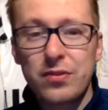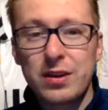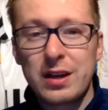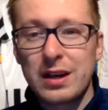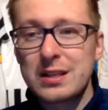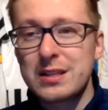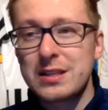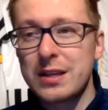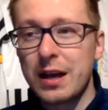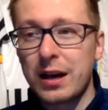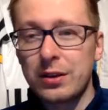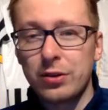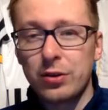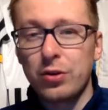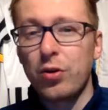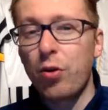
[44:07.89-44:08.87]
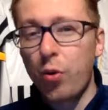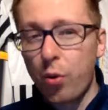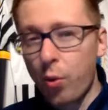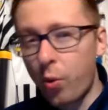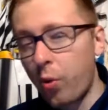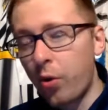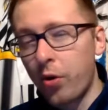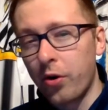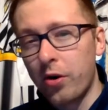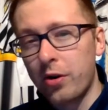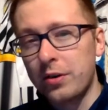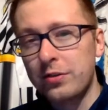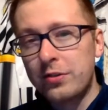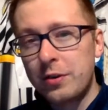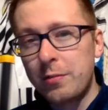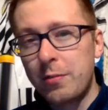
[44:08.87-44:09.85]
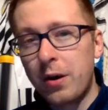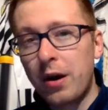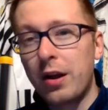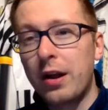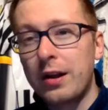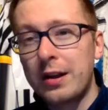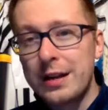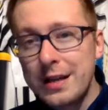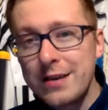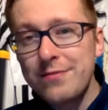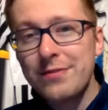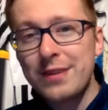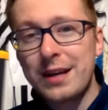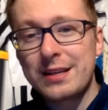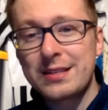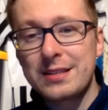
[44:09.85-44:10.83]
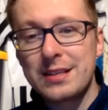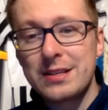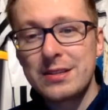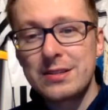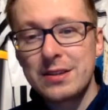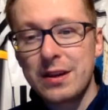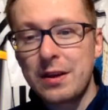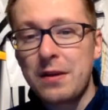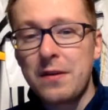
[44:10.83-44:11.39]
Cristiano or Dybala leave next season,